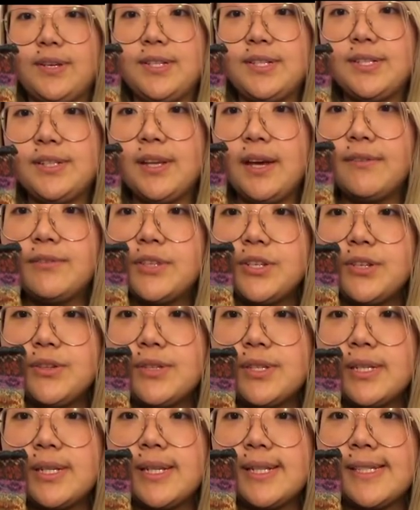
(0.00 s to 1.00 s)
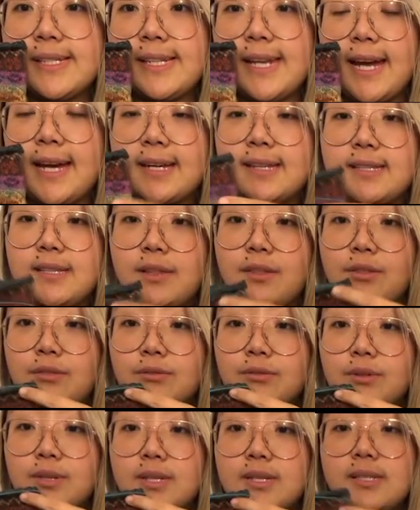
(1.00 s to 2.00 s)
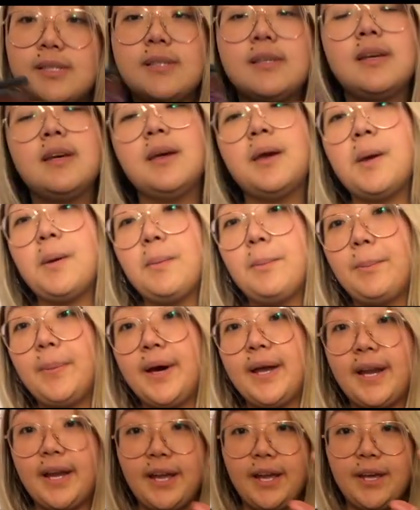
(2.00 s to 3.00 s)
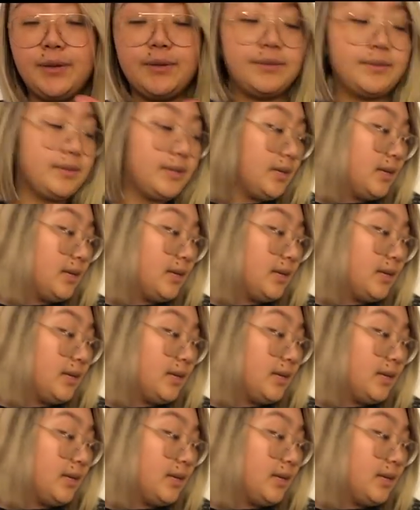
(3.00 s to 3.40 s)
still have to use it as an accent through this, but I